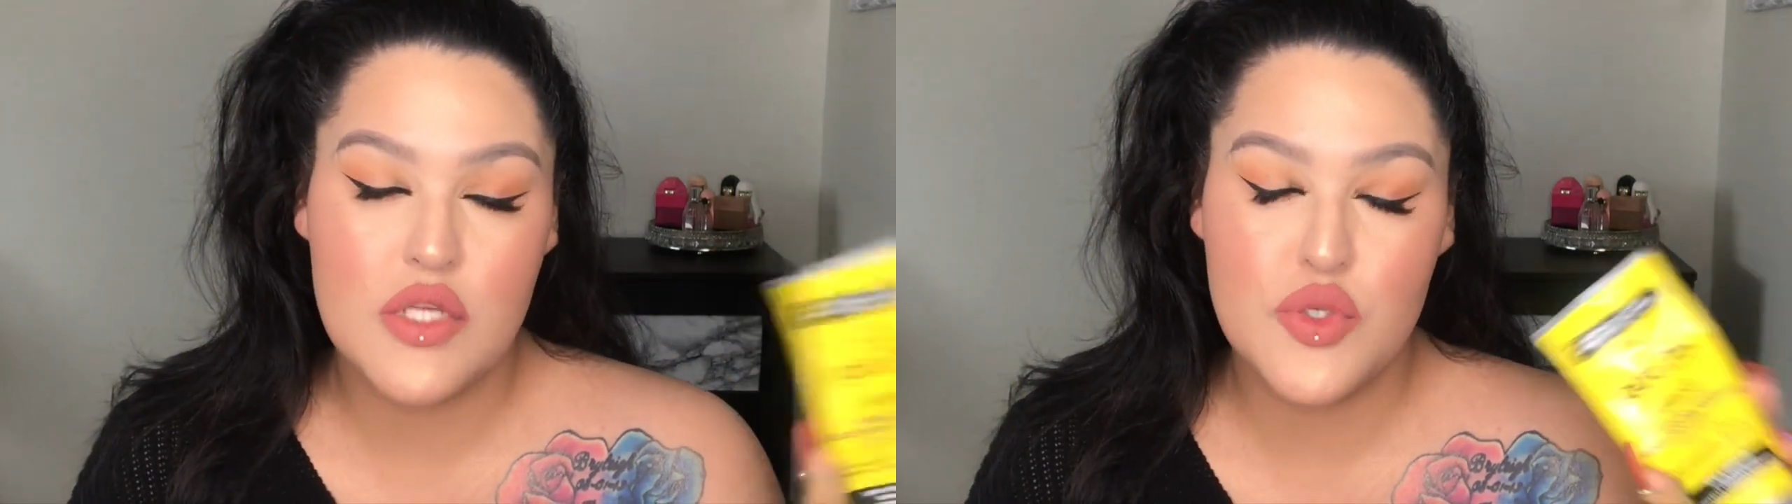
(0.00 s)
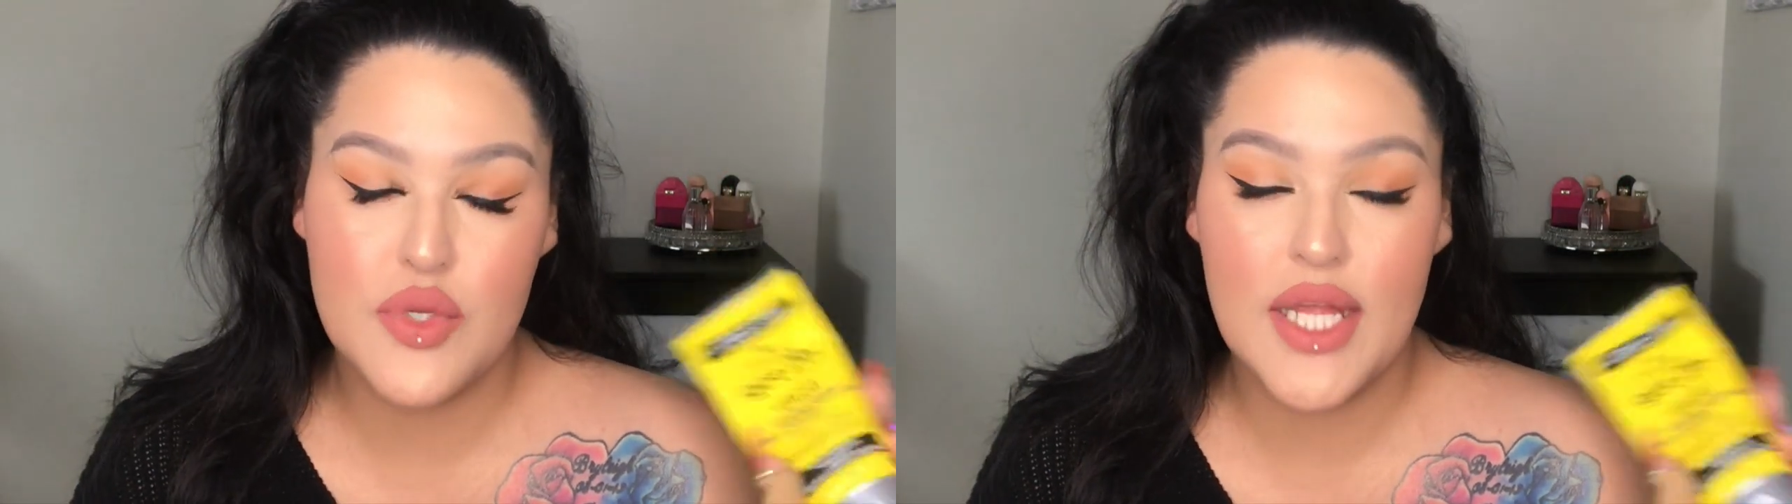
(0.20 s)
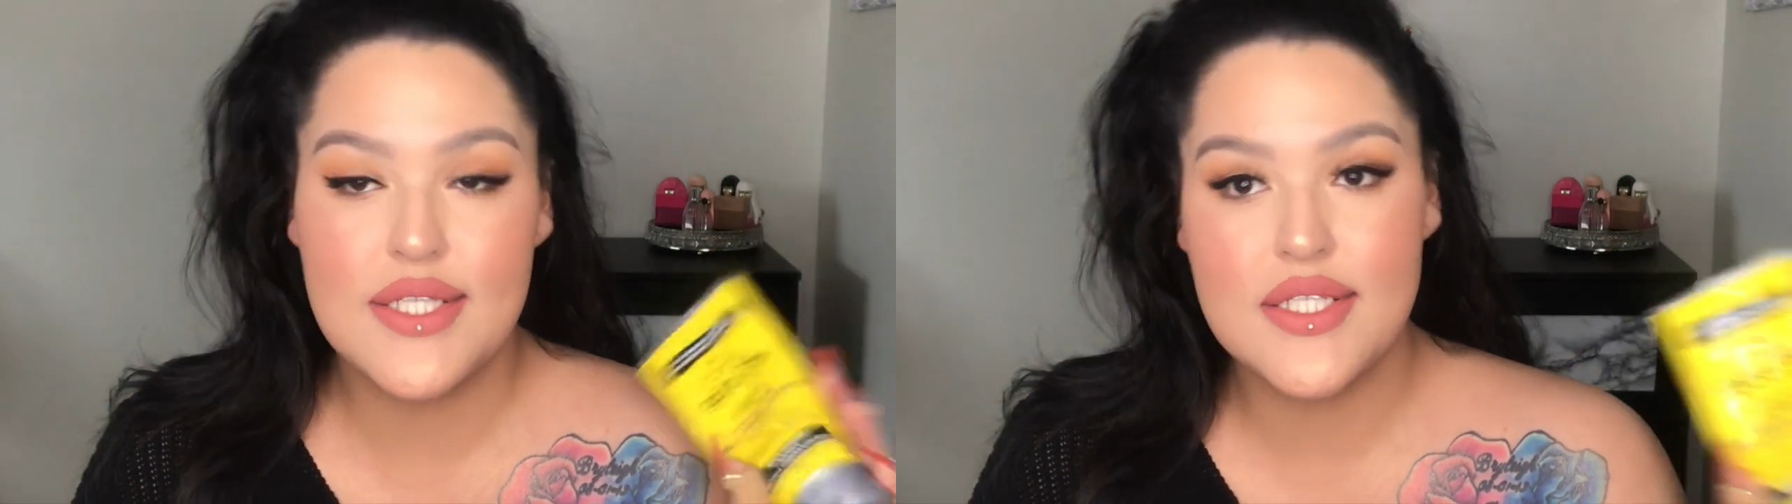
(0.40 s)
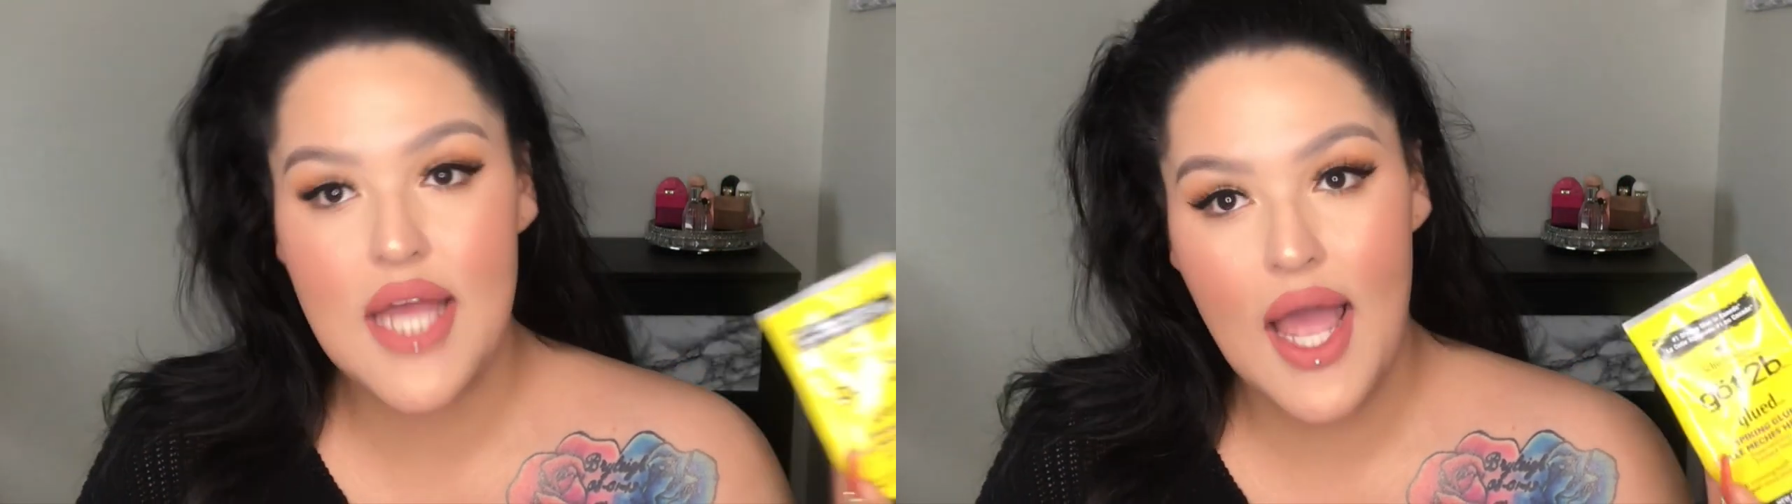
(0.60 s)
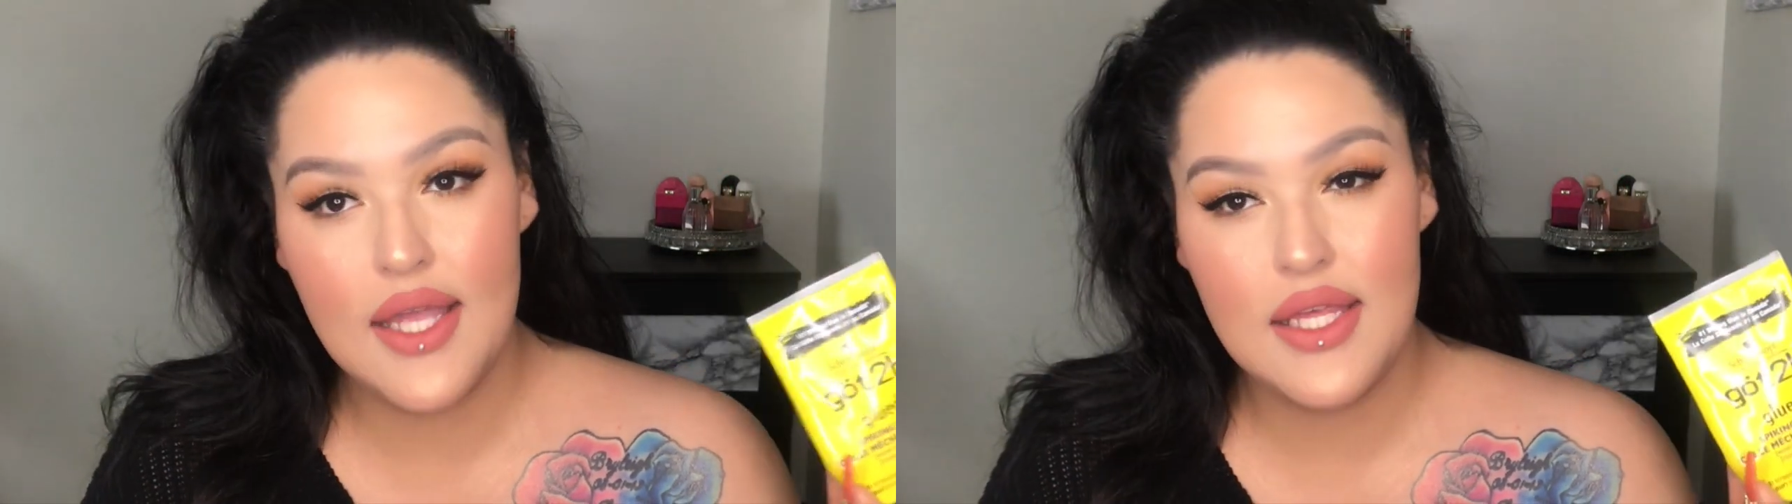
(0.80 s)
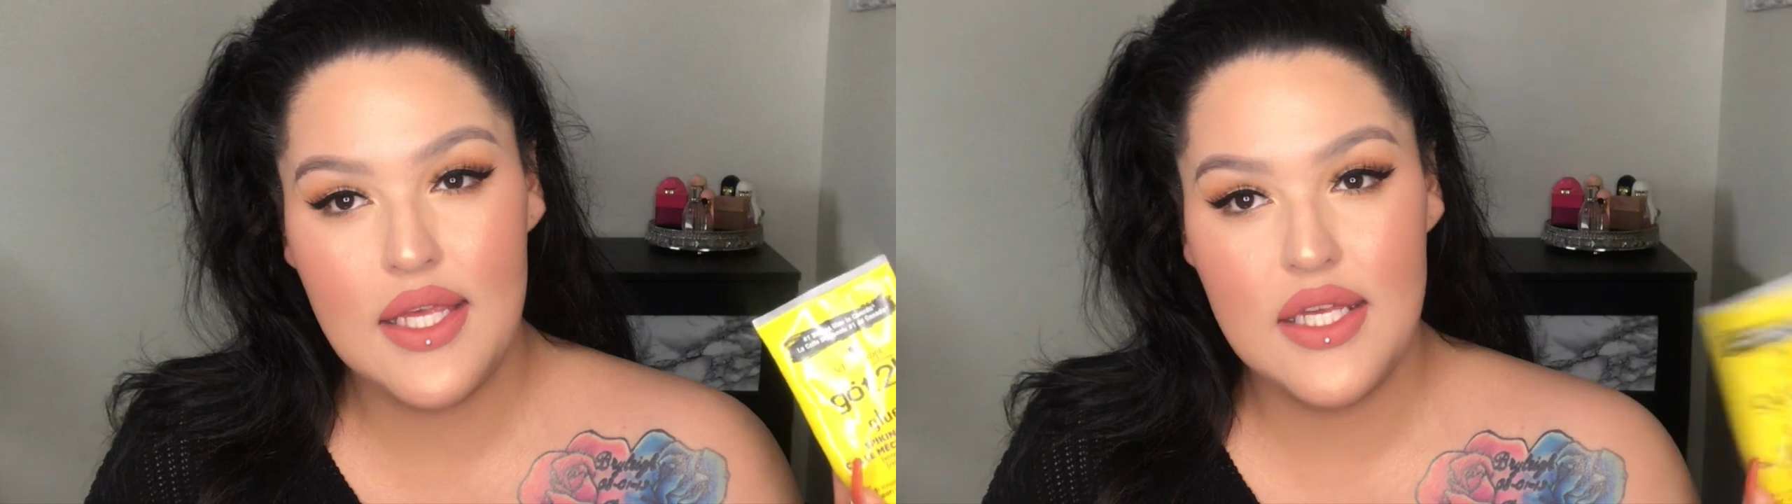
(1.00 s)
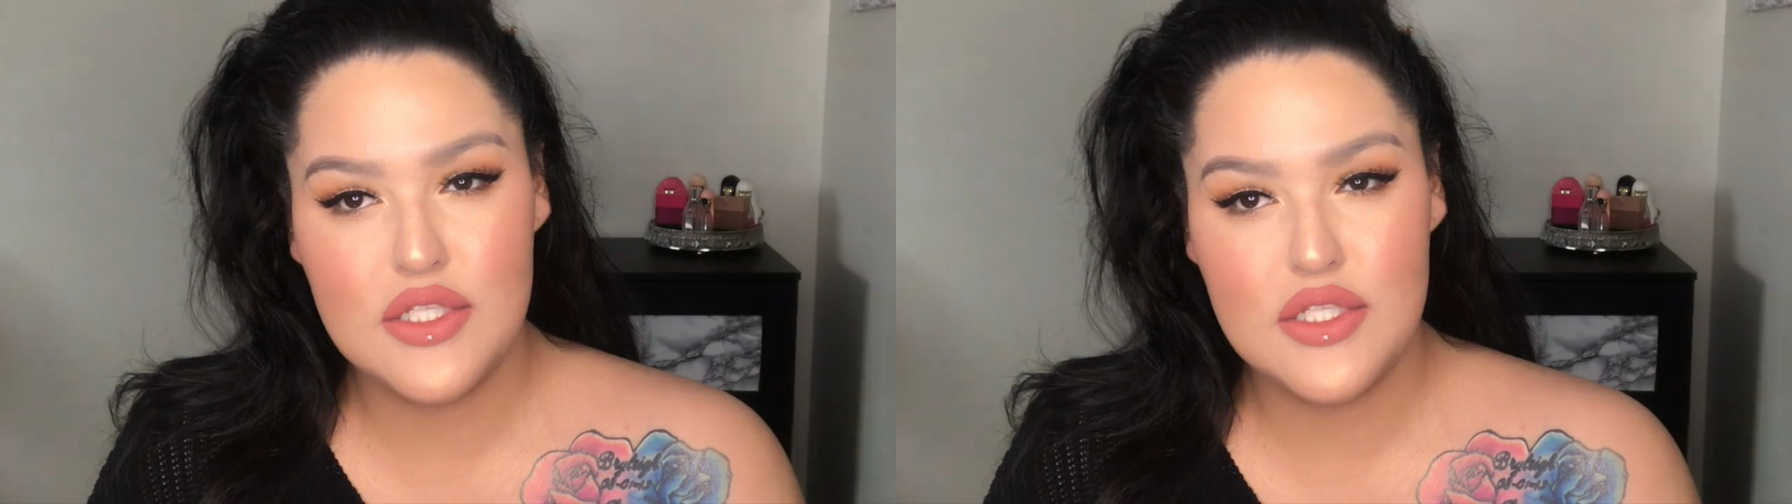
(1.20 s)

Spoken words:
so it gets tacky,